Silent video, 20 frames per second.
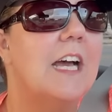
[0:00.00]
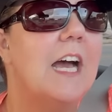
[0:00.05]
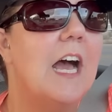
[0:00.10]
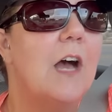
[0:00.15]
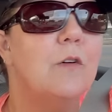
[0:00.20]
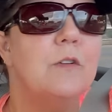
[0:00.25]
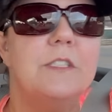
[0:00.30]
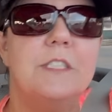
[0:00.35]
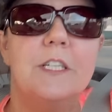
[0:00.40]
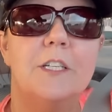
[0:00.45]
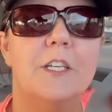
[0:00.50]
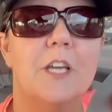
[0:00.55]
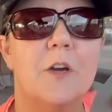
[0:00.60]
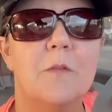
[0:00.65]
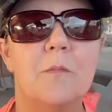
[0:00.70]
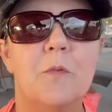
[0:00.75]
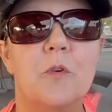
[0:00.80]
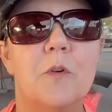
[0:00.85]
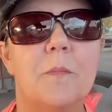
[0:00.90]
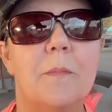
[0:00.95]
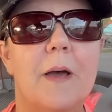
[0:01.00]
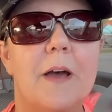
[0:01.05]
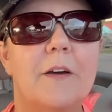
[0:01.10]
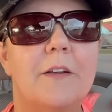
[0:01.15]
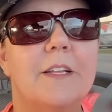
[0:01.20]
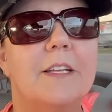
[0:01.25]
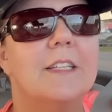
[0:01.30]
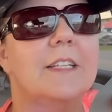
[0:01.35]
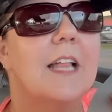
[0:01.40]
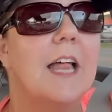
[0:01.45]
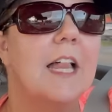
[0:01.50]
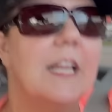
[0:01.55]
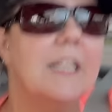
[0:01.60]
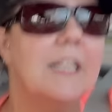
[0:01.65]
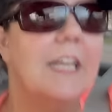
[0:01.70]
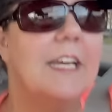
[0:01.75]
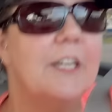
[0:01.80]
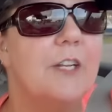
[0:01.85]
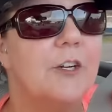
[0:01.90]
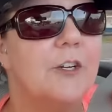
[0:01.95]
I'll tell y'all more about it
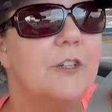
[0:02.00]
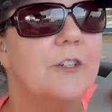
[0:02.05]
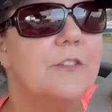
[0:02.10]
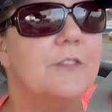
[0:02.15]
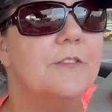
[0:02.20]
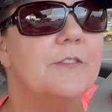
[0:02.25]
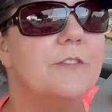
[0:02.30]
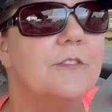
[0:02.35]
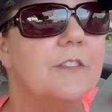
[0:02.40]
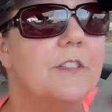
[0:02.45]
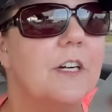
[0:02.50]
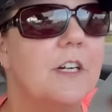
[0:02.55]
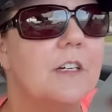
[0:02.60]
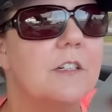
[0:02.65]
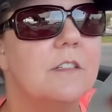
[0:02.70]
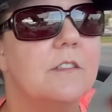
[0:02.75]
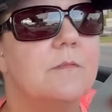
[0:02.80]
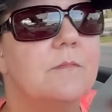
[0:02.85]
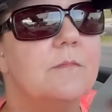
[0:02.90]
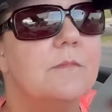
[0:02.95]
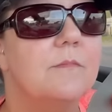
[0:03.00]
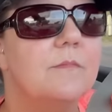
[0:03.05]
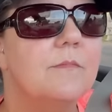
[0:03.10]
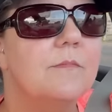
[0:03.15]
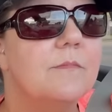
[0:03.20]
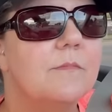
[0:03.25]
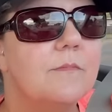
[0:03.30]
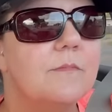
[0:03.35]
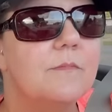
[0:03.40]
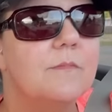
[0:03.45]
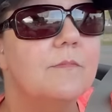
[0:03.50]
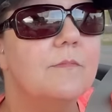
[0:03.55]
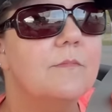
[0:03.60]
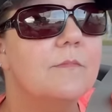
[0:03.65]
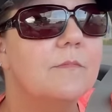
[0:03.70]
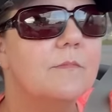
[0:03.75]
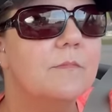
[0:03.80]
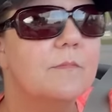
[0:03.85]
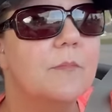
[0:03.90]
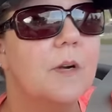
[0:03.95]
later.
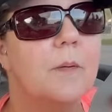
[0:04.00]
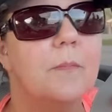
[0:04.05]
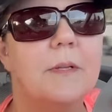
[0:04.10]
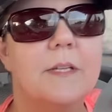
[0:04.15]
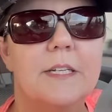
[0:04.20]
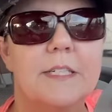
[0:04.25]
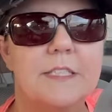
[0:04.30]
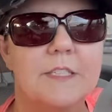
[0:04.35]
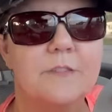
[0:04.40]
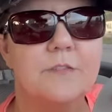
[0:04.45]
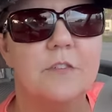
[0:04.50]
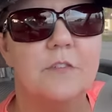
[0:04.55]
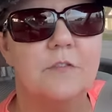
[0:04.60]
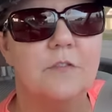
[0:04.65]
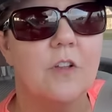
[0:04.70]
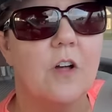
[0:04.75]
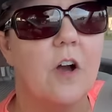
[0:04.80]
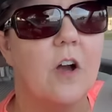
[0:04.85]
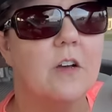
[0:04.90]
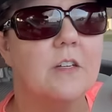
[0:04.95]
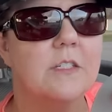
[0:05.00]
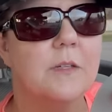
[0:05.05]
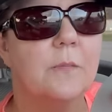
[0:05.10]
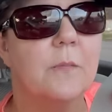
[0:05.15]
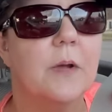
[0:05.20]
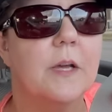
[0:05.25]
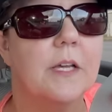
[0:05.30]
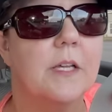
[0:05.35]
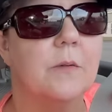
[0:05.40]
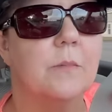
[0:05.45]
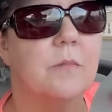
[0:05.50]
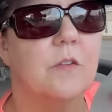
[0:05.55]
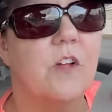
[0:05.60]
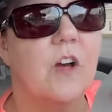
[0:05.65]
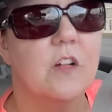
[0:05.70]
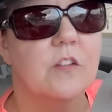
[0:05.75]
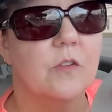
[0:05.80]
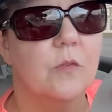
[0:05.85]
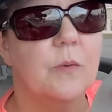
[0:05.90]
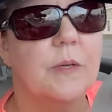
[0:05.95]
Um, probably in a different vlog, because I'm probably going to
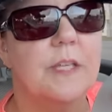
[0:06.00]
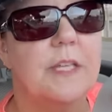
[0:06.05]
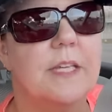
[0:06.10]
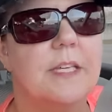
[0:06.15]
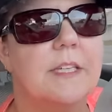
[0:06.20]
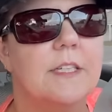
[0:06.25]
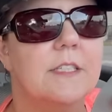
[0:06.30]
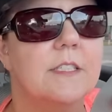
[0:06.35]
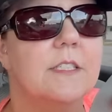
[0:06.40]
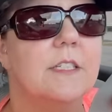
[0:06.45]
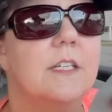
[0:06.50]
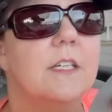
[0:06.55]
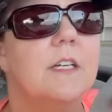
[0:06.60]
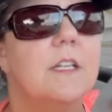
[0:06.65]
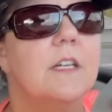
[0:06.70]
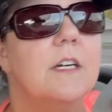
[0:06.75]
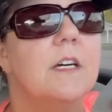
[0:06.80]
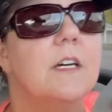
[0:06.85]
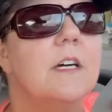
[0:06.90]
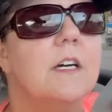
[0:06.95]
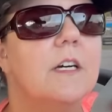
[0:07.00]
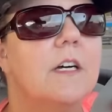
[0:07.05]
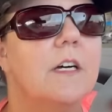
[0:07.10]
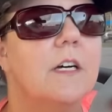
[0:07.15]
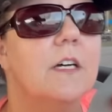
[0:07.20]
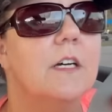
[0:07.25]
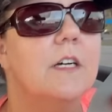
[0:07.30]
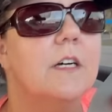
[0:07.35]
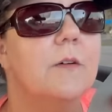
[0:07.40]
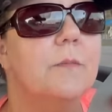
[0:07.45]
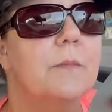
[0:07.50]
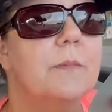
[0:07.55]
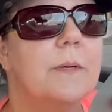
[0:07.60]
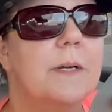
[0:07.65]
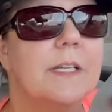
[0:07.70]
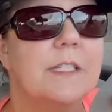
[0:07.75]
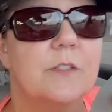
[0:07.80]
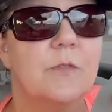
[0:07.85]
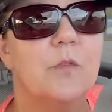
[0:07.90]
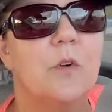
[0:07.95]
vlog the weekend
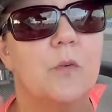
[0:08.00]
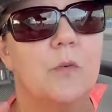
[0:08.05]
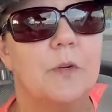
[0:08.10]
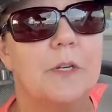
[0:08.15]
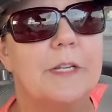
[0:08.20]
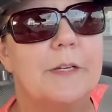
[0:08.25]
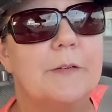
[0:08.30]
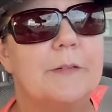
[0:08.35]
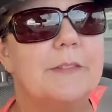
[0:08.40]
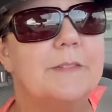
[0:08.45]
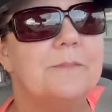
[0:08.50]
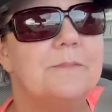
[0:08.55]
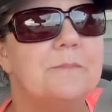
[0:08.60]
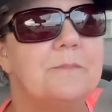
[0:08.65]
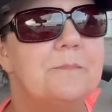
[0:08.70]
because of what we're doing.